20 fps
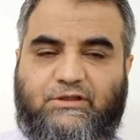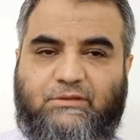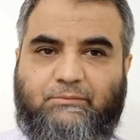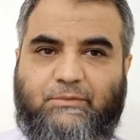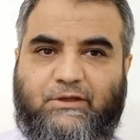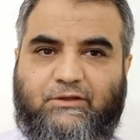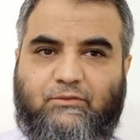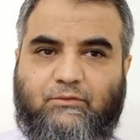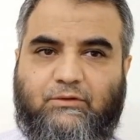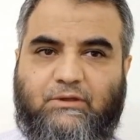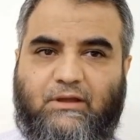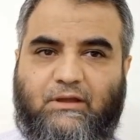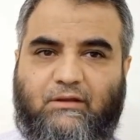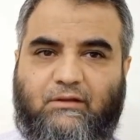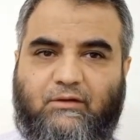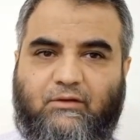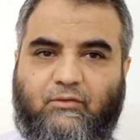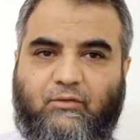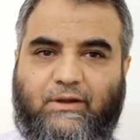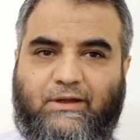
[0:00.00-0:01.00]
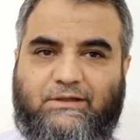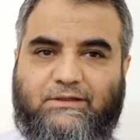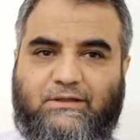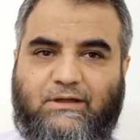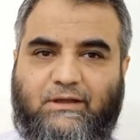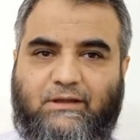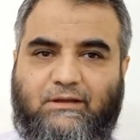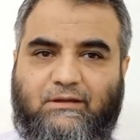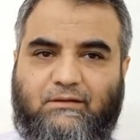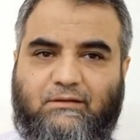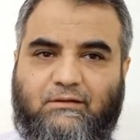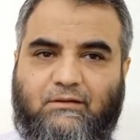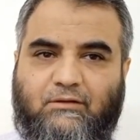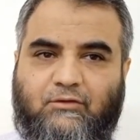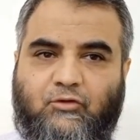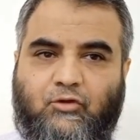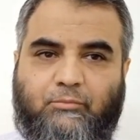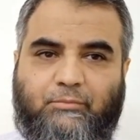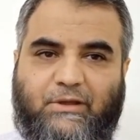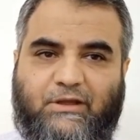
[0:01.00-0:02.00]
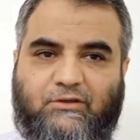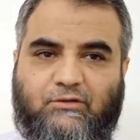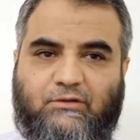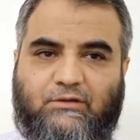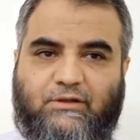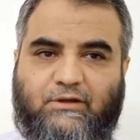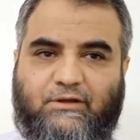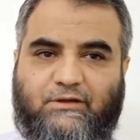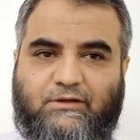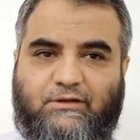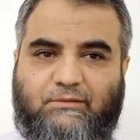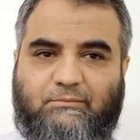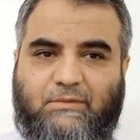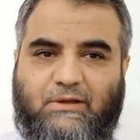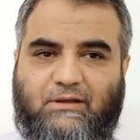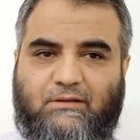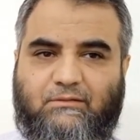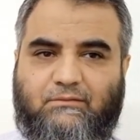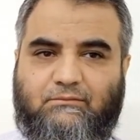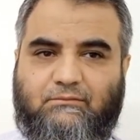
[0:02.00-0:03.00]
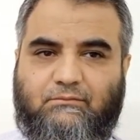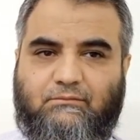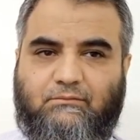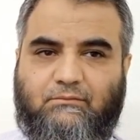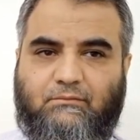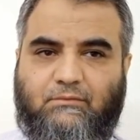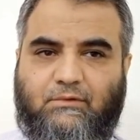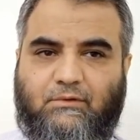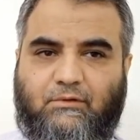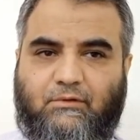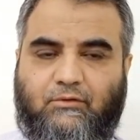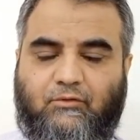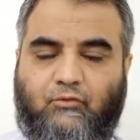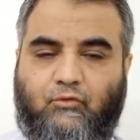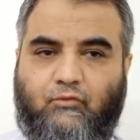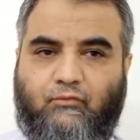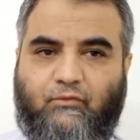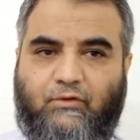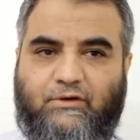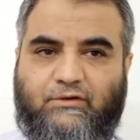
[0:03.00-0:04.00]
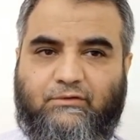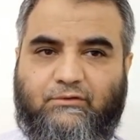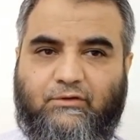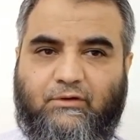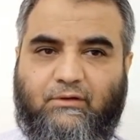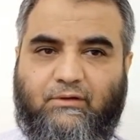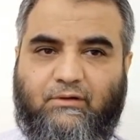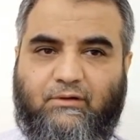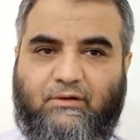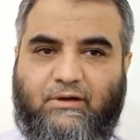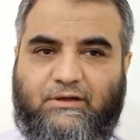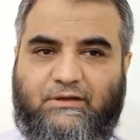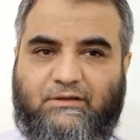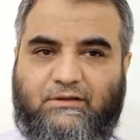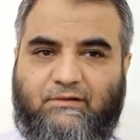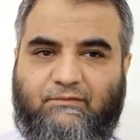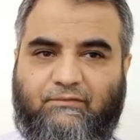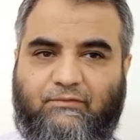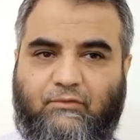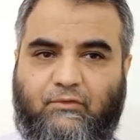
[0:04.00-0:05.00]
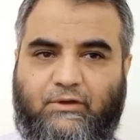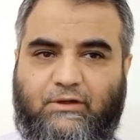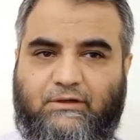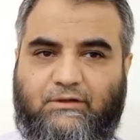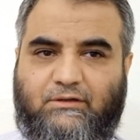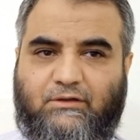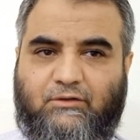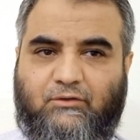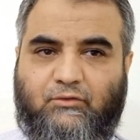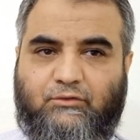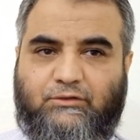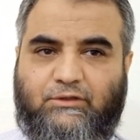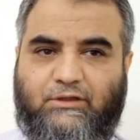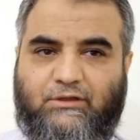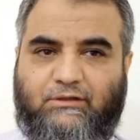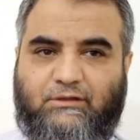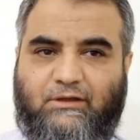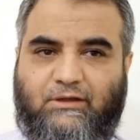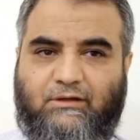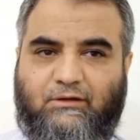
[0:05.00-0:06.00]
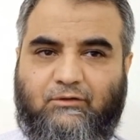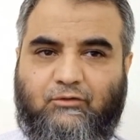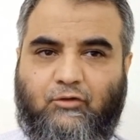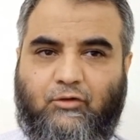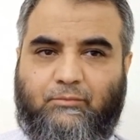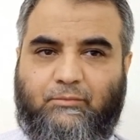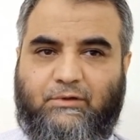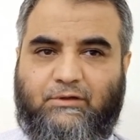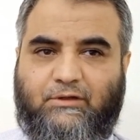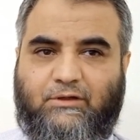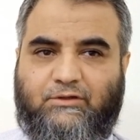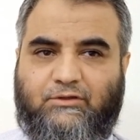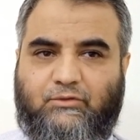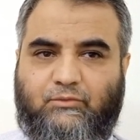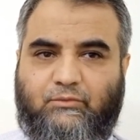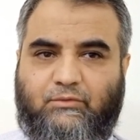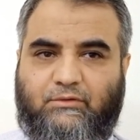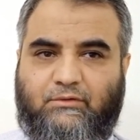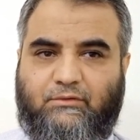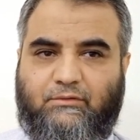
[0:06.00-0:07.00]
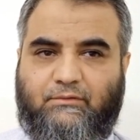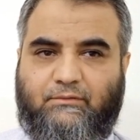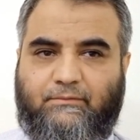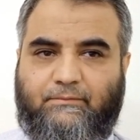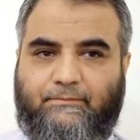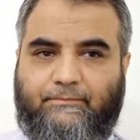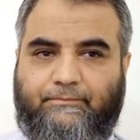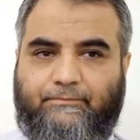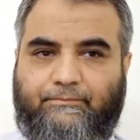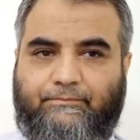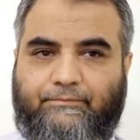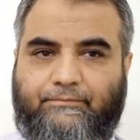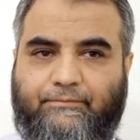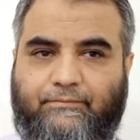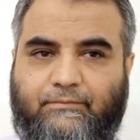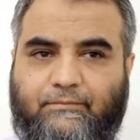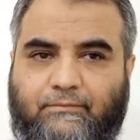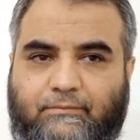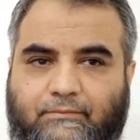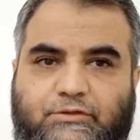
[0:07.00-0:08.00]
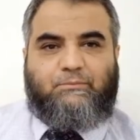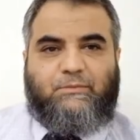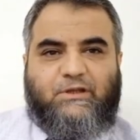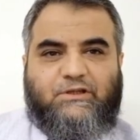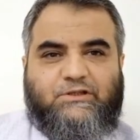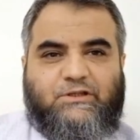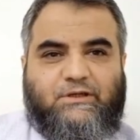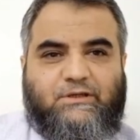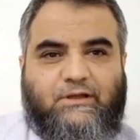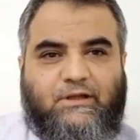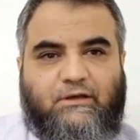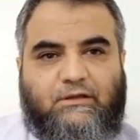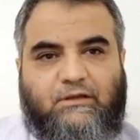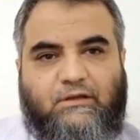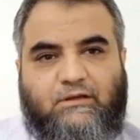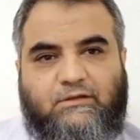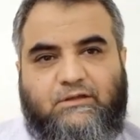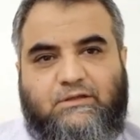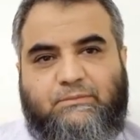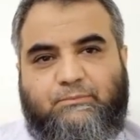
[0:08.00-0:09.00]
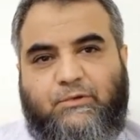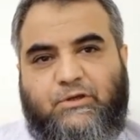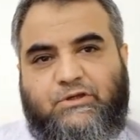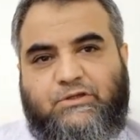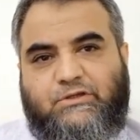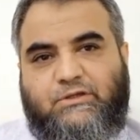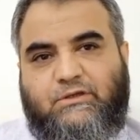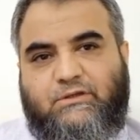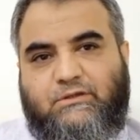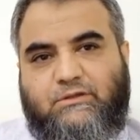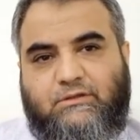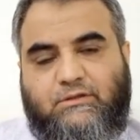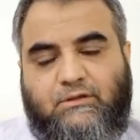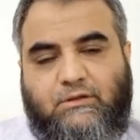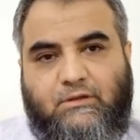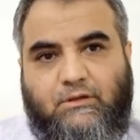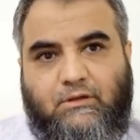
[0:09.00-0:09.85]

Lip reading: macula, right eye, no macular edema, no intraretinal fluid, no thickening, normal contour. As I mentioned earlier, this patient